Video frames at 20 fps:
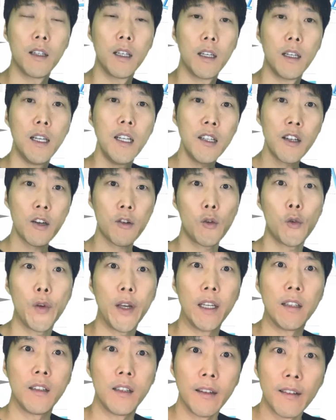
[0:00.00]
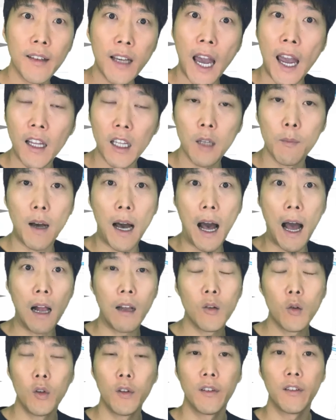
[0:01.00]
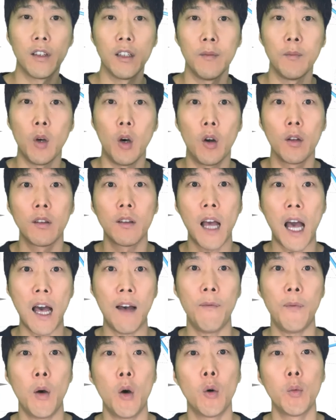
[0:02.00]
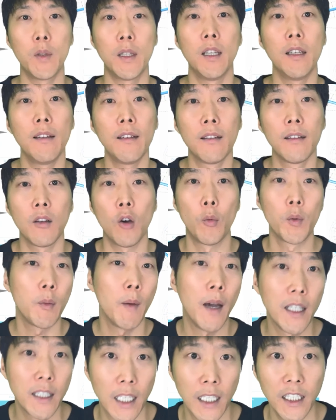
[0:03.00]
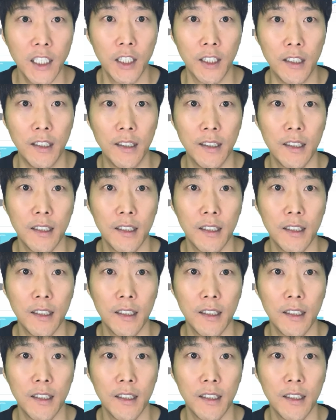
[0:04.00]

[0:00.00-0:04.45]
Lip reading: integrate this kind of algorithm on top of this optimization.